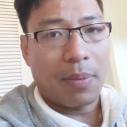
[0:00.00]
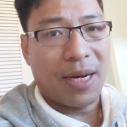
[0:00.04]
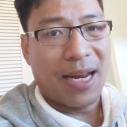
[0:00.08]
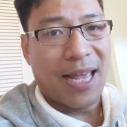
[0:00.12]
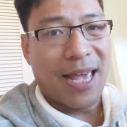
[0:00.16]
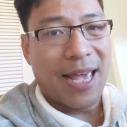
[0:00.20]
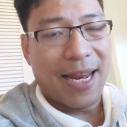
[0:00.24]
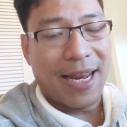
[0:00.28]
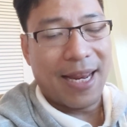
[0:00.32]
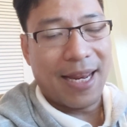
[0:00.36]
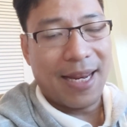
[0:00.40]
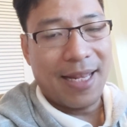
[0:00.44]
but
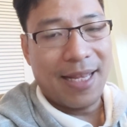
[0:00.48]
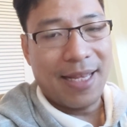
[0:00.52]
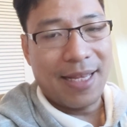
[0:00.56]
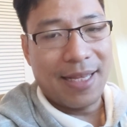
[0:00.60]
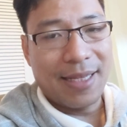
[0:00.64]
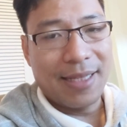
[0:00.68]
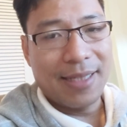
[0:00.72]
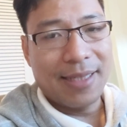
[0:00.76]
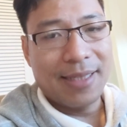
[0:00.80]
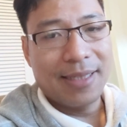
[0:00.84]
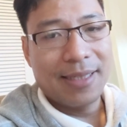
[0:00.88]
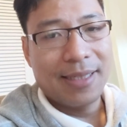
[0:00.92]
at
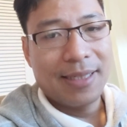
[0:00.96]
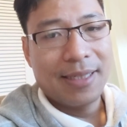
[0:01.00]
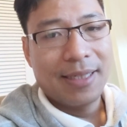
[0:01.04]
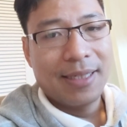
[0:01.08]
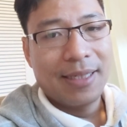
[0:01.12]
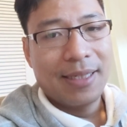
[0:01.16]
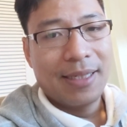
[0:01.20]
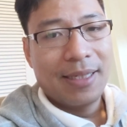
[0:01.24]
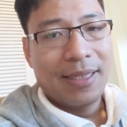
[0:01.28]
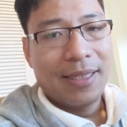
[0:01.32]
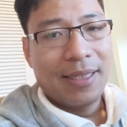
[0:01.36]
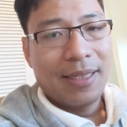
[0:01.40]
least
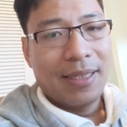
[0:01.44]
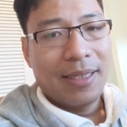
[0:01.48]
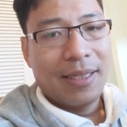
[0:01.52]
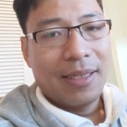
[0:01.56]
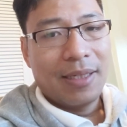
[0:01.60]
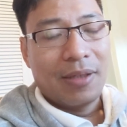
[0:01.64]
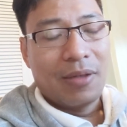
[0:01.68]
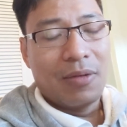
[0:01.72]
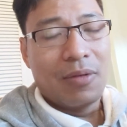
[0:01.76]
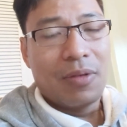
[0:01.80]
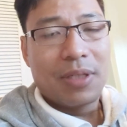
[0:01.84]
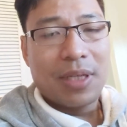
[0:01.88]

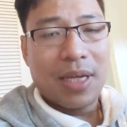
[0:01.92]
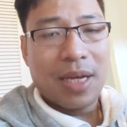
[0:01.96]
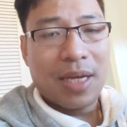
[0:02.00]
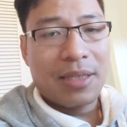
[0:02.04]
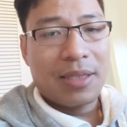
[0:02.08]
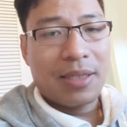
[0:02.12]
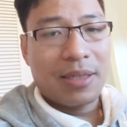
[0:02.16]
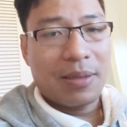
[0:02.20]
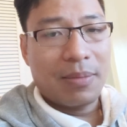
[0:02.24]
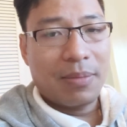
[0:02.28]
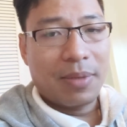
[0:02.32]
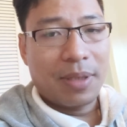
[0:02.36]
you say
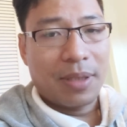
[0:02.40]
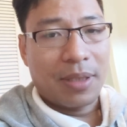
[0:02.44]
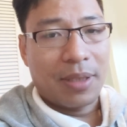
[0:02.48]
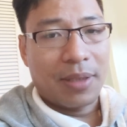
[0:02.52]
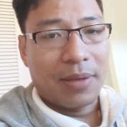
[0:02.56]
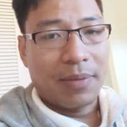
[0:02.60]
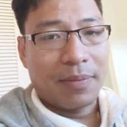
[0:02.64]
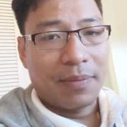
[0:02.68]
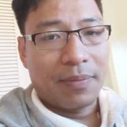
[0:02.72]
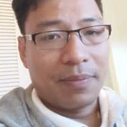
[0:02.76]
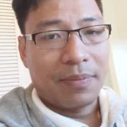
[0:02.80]
something.